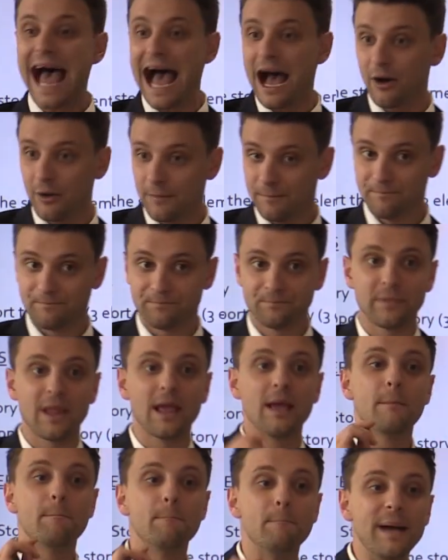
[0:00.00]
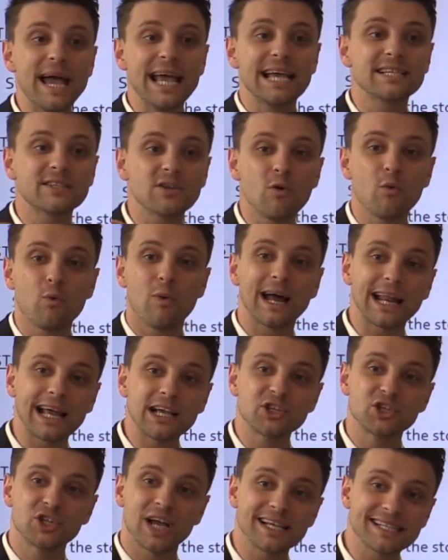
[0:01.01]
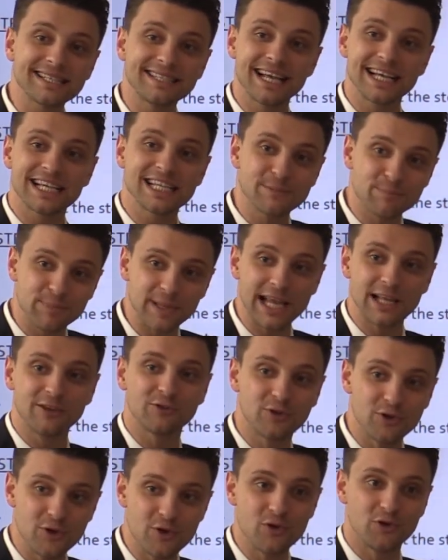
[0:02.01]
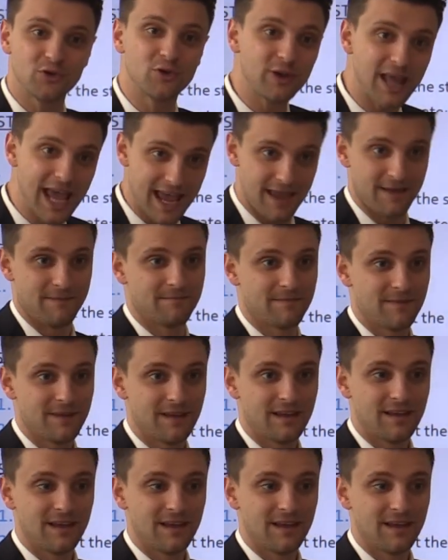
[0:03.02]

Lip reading: Now, based on what I just explained to you today,